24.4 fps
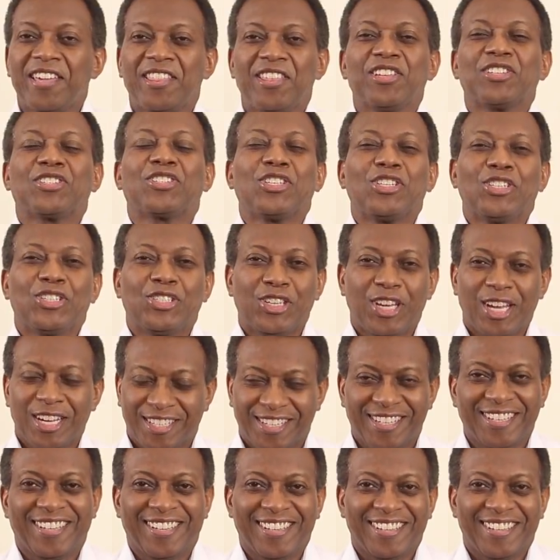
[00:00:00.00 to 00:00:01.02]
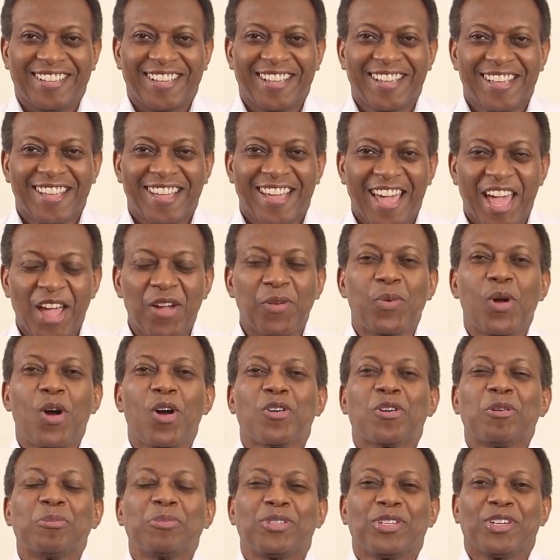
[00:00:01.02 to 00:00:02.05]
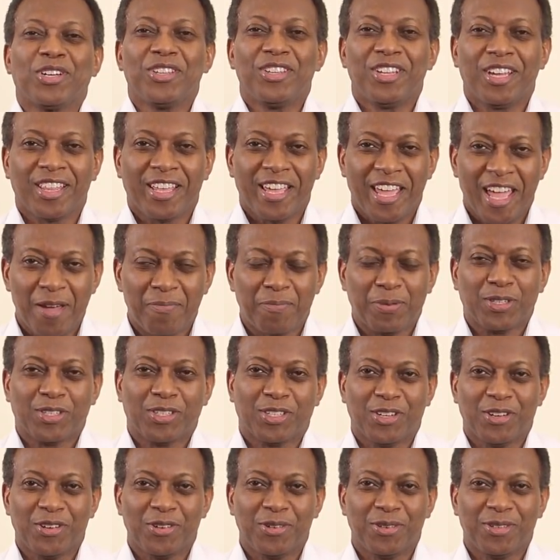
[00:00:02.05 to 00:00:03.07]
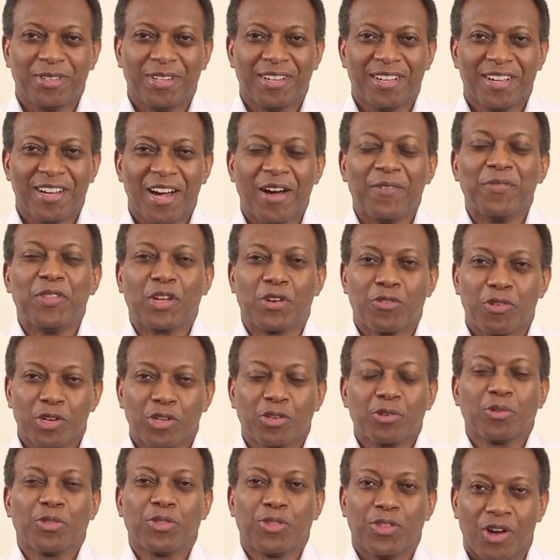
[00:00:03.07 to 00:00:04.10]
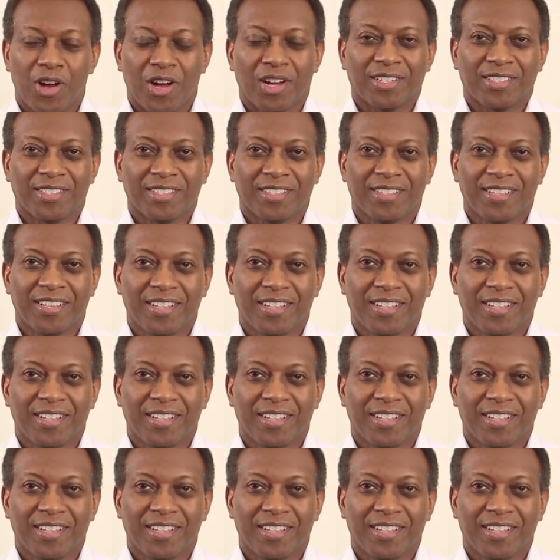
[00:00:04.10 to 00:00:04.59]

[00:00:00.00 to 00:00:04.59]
this is JT, and welcome to another episode of The Critical Thought.